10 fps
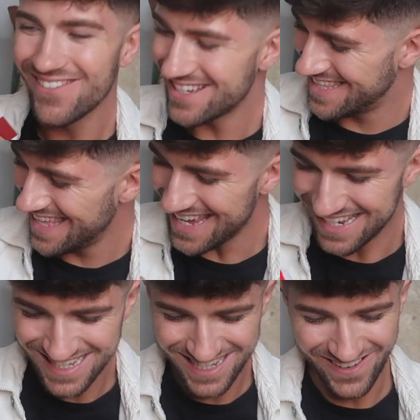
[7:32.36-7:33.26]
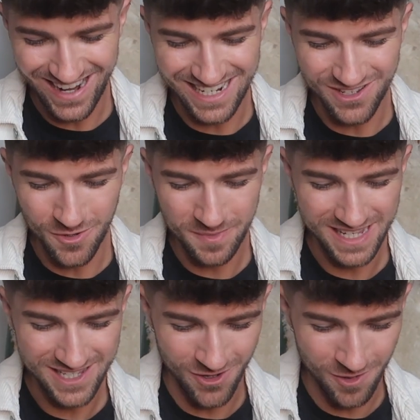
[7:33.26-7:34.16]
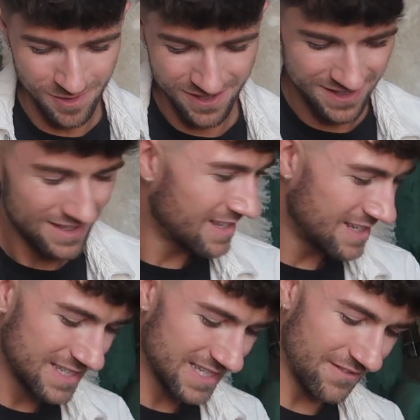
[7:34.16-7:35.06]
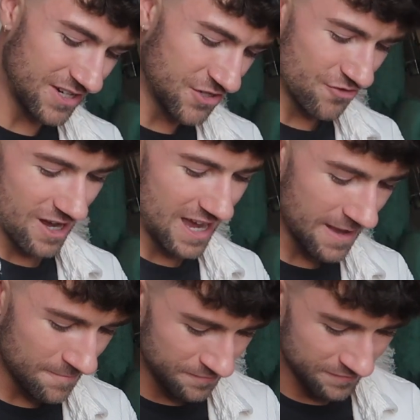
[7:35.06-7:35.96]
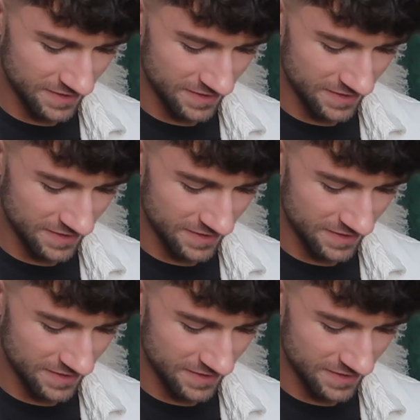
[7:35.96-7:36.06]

What's this? Right, let's open this up. Let's give it a try.